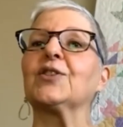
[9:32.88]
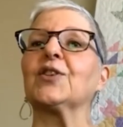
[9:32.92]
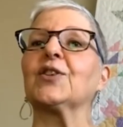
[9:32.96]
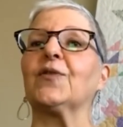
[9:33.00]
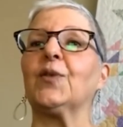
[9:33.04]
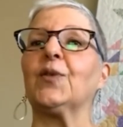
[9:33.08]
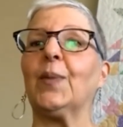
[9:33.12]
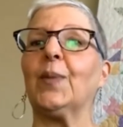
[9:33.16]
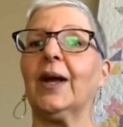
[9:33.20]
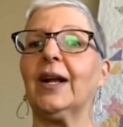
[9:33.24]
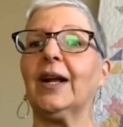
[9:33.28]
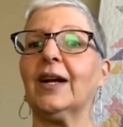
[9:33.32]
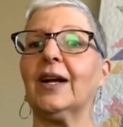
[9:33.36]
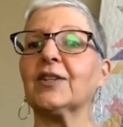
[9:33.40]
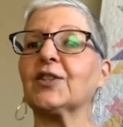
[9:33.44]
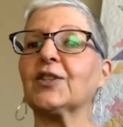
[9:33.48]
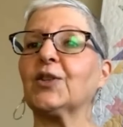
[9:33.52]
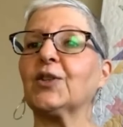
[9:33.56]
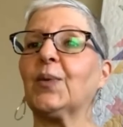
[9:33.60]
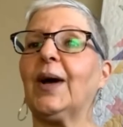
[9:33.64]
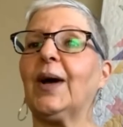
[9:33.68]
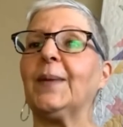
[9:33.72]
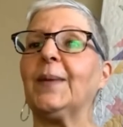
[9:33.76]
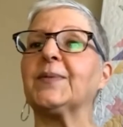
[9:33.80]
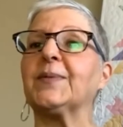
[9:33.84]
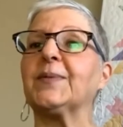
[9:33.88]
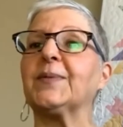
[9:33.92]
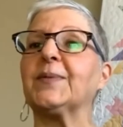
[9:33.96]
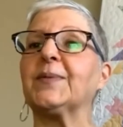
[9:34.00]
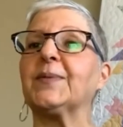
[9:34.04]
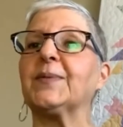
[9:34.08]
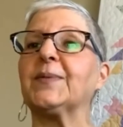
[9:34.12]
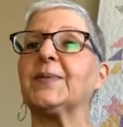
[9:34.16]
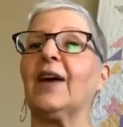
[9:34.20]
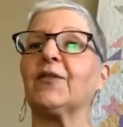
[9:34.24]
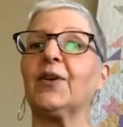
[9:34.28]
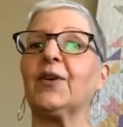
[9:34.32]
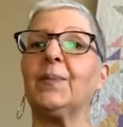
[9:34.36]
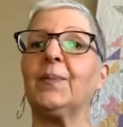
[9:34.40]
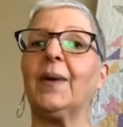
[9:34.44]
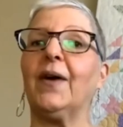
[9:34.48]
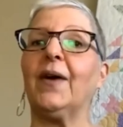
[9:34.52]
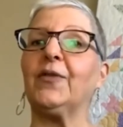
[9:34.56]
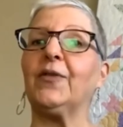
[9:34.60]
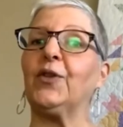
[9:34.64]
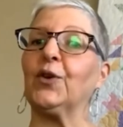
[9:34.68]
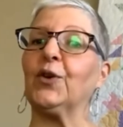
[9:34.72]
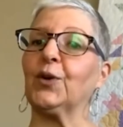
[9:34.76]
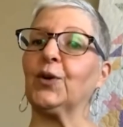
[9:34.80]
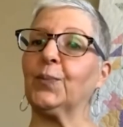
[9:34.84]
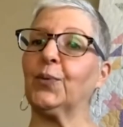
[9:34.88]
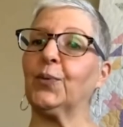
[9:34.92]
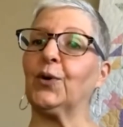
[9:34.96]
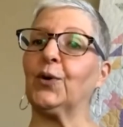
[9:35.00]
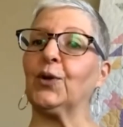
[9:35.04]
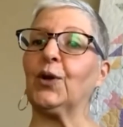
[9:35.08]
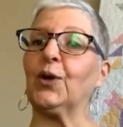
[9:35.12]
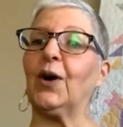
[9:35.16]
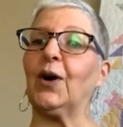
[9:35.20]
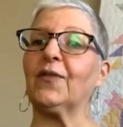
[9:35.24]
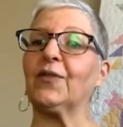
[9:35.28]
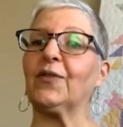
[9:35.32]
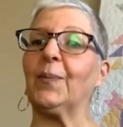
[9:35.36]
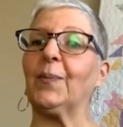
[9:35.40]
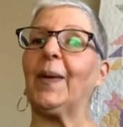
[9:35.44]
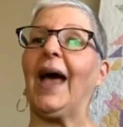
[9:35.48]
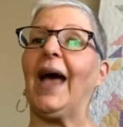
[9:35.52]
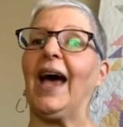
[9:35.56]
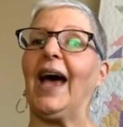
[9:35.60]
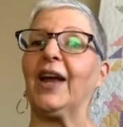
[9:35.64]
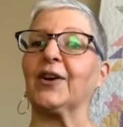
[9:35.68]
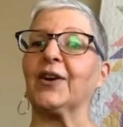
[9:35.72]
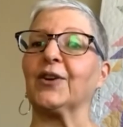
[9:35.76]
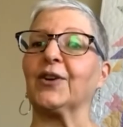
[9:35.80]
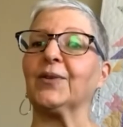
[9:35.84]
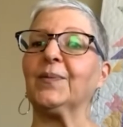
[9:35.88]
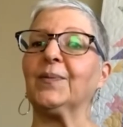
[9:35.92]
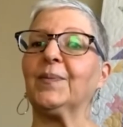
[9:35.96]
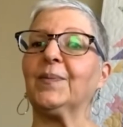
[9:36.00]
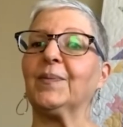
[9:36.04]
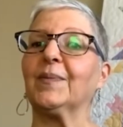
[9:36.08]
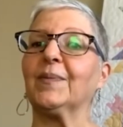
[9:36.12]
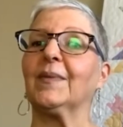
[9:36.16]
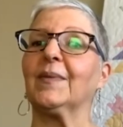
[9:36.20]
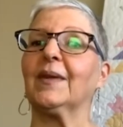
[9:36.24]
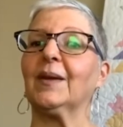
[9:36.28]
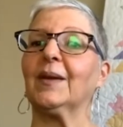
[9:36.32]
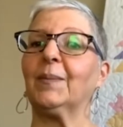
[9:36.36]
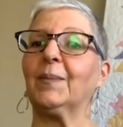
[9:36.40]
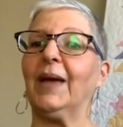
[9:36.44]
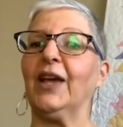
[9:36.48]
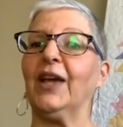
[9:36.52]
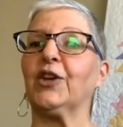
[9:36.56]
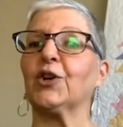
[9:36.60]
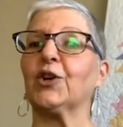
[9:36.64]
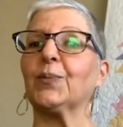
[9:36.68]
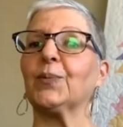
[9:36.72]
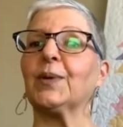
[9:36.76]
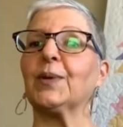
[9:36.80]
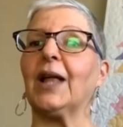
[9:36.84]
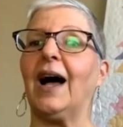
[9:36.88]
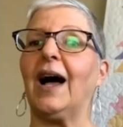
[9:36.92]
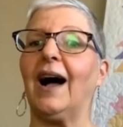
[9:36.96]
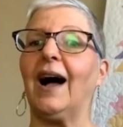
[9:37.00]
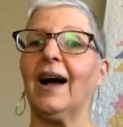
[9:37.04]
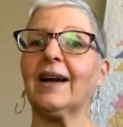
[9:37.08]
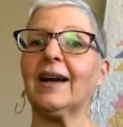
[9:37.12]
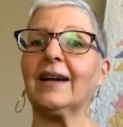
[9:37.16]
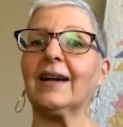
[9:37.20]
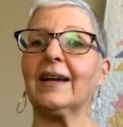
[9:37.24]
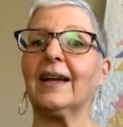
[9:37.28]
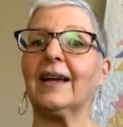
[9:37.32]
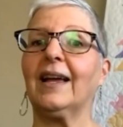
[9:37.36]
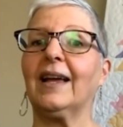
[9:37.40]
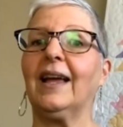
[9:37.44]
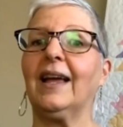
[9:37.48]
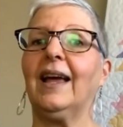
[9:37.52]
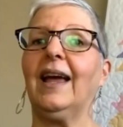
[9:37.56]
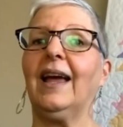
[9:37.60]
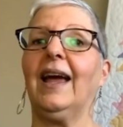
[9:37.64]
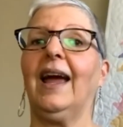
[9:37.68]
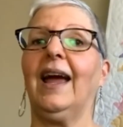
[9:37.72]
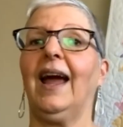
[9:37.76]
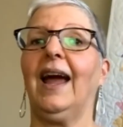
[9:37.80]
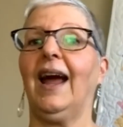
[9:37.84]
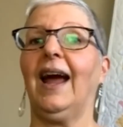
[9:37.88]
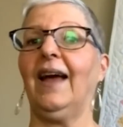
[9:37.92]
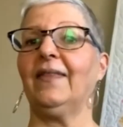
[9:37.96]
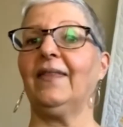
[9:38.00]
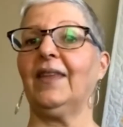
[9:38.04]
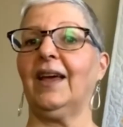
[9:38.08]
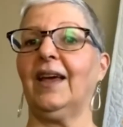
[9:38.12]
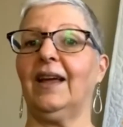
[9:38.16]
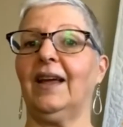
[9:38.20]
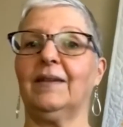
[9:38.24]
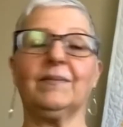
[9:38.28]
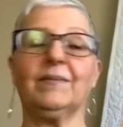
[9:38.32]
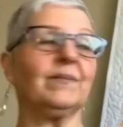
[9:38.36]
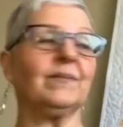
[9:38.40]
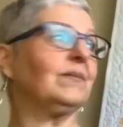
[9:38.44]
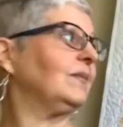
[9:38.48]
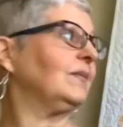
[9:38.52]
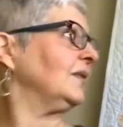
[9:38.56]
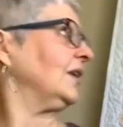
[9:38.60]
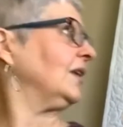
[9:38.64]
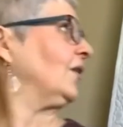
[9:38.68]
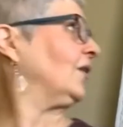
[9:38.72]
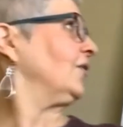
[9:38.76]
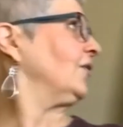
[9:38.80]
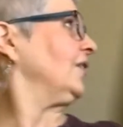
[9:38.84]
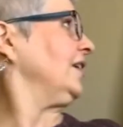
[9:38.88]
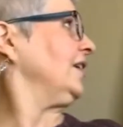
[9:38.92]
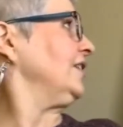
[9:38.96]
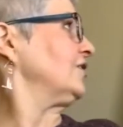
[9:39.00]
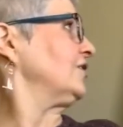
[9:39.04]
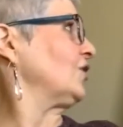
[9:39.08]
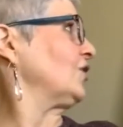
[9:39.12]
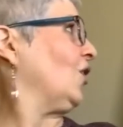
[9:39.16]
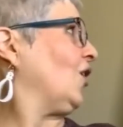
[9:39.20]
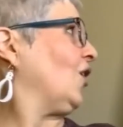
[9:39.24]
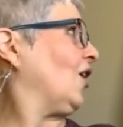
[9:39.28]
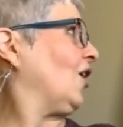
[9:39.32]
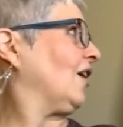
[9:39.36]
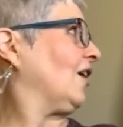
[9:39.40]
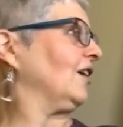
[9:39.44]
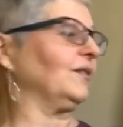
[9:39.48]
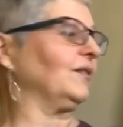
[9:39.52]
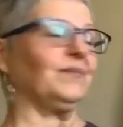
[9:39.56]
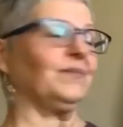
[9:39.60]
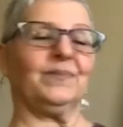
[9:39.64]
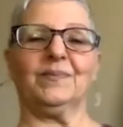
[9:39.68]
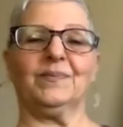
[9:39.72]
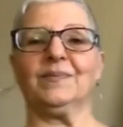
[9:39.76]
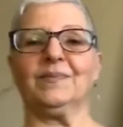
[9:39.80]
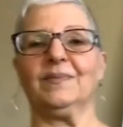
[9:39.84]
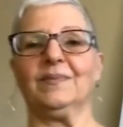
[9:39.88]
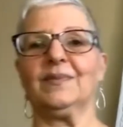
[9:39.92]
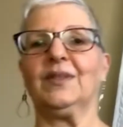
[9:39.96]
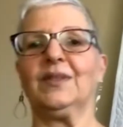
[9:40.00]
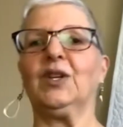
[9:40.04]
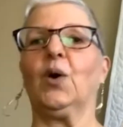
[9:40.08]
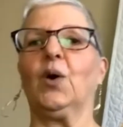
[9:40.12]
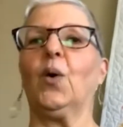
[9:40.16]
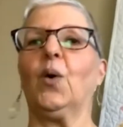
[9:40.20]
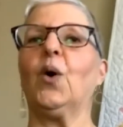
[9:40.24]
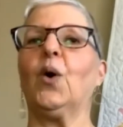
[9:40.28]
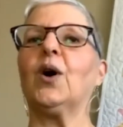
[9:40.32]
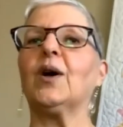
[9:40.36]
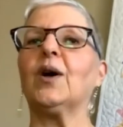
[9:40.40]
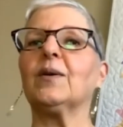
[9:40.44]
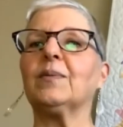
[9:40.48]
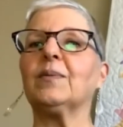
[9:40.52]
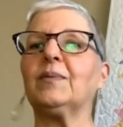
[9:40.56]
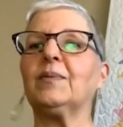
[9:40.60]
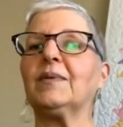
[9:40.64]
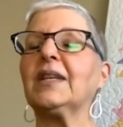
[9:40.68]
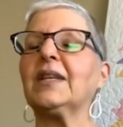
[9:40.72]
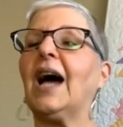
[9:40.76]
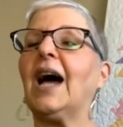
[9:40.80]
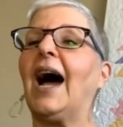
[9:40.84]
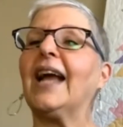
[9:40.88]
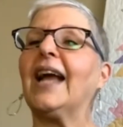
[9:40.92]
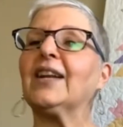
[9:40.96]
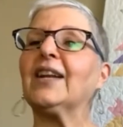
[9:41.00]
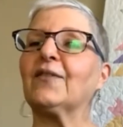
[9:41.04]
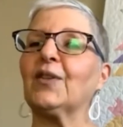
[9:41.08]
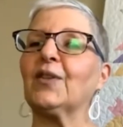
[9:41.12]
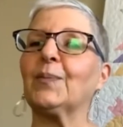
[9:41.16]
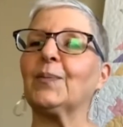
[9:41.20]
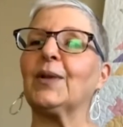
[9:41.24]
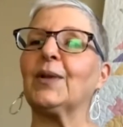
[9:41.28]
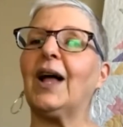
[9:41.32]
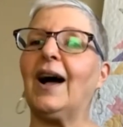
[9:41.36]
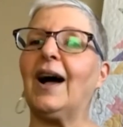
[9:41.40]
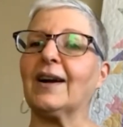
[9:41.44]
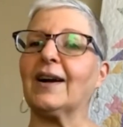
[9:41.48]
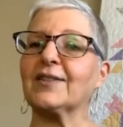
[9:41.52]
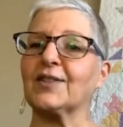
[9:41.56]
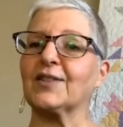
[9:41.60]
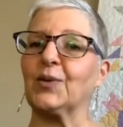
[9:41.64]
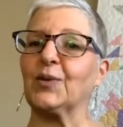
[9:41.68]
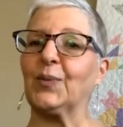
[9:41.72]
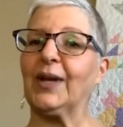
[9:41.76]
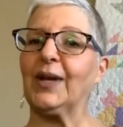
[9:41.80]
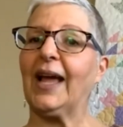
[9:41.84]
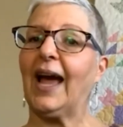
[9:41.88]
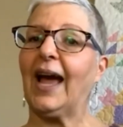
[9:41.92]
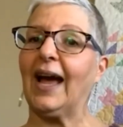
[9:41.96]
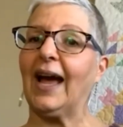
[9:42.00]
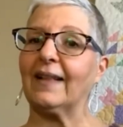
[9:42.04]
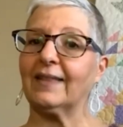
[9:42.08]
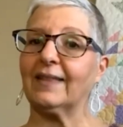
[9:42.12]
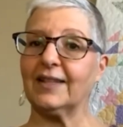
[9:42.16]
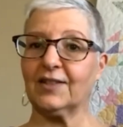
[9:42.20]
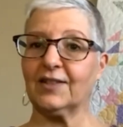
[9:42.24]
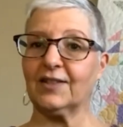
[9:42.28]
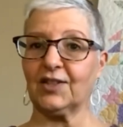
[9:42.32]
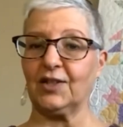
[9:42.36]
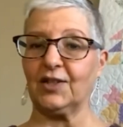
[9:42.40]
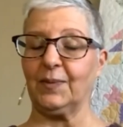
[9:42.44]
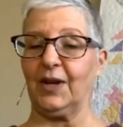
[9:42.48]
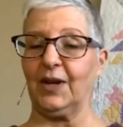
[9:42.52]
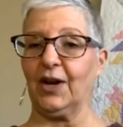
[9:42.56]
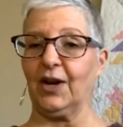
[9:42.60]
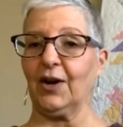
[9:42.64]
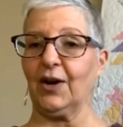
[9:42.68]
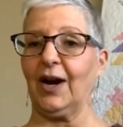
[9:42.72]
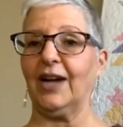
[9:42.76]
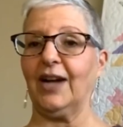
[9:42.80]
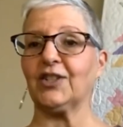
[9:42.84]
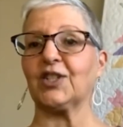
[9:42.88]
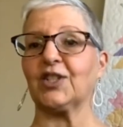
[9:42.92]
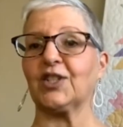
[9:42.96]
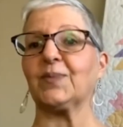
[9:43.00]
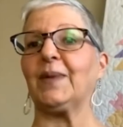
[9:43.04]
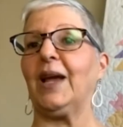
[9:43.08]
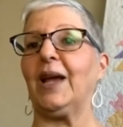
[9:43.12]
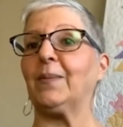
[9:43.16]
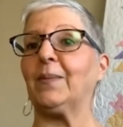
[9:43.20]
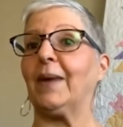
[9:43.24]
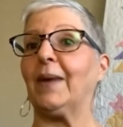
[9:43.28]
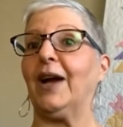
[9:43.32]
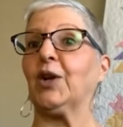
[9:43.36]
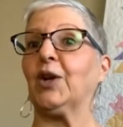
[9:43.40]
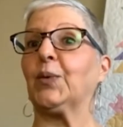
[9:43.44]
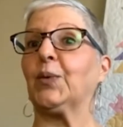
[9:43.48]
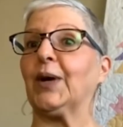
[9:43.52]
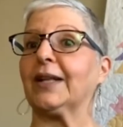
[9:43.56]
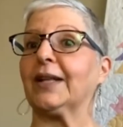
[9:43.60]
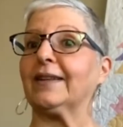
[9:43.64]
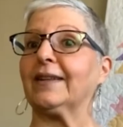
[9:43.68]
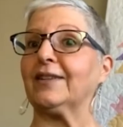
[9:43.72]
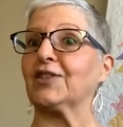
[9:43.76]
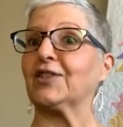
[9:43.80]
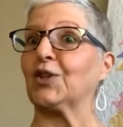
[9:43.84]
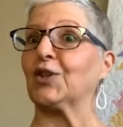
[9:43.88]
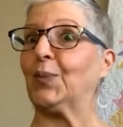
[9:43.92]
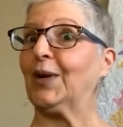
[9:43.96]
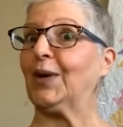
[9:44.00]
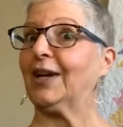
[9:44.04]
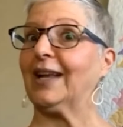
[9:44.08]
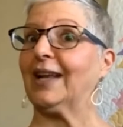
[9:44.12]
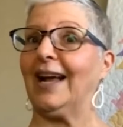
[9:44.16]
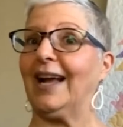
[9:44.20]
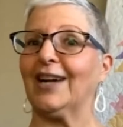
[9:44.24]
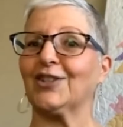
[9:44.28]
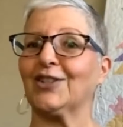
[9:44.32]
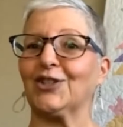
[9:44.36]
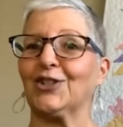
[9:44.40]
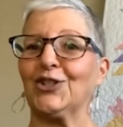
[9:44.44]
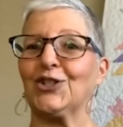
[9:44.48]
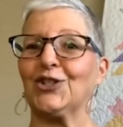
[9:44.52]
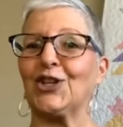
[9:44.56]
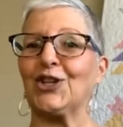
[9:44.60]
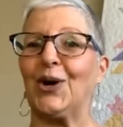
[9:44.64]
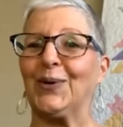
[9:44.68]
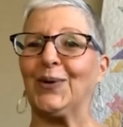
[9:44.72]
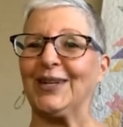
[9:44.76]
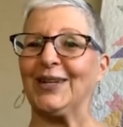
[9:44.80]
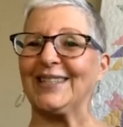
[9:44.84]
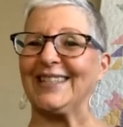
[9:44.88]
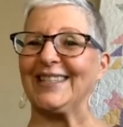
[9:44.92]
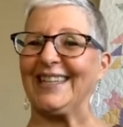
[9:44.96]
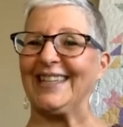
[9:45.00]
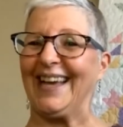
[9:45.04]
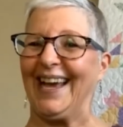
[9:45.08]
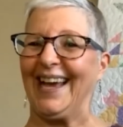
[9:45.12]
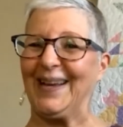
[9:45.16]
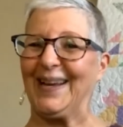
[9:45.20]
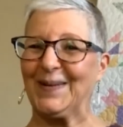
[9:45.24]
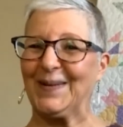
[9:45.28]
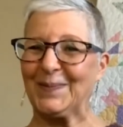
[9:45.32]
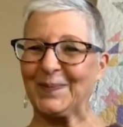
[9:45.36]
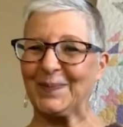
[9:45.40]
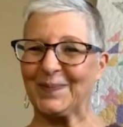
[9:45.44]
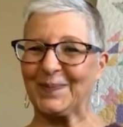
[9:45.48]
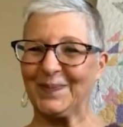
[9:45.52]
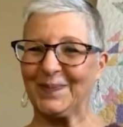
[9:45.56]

So if you went onto the website every month, you could pull off the pattern, make your block, and then you know these are you know all nine of the blocks that we had this year. I just made mine quickly so we could actually show it today.